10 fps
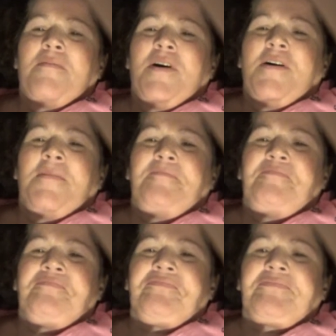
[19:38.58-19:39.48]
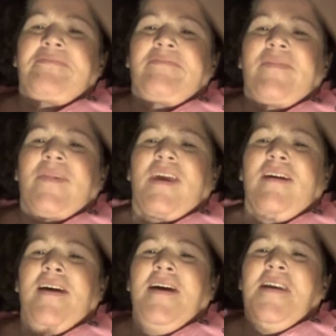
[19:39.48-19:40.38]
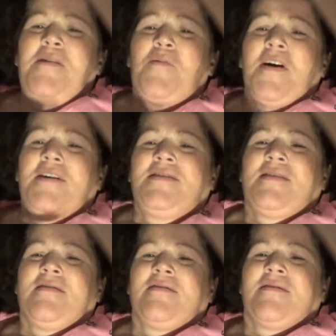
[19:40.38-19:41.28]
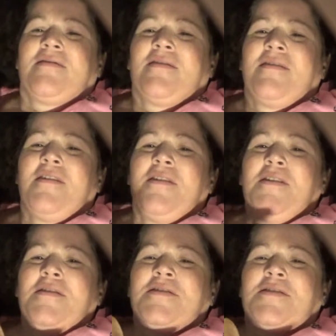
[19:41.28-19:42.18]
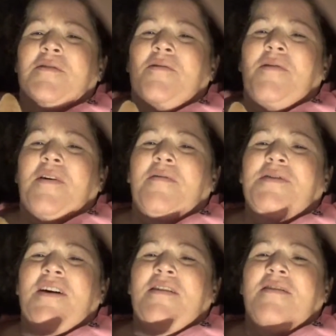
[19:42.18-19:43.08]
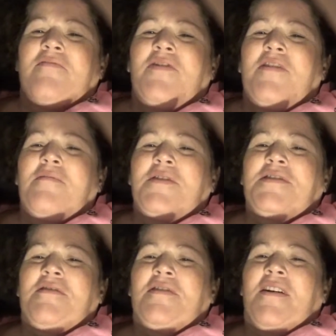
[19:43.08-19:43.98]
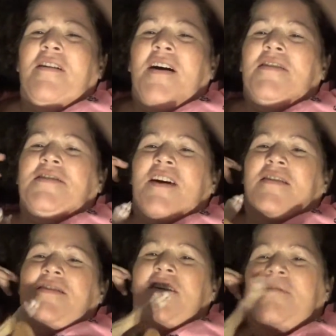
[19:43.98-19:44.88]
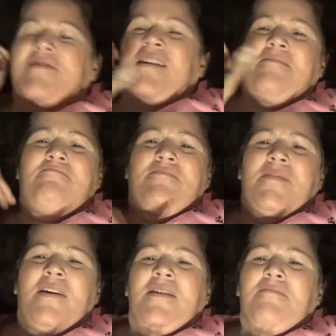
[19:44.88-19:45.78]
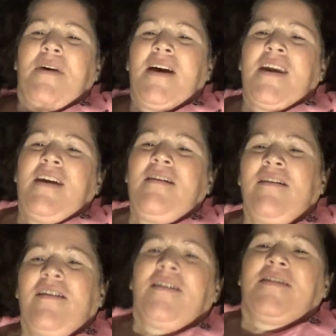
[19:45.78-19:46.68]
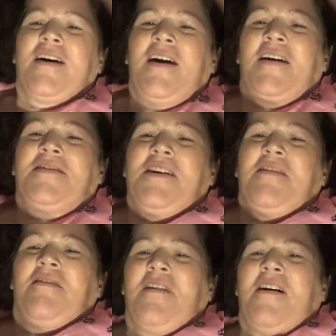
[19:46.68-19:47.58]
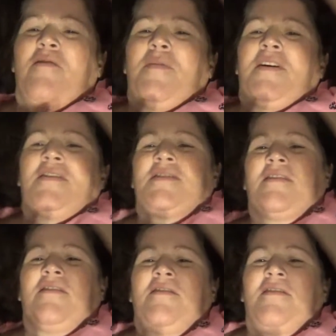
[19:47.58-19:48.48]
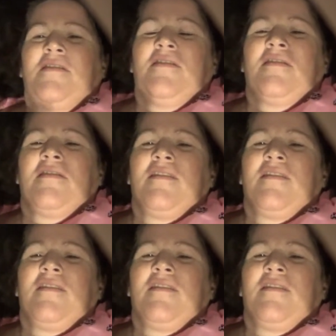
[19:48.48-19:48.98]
But anyways, so I was gonna film this earlier. I just got tuckered Penny. I got tuckered out because of her.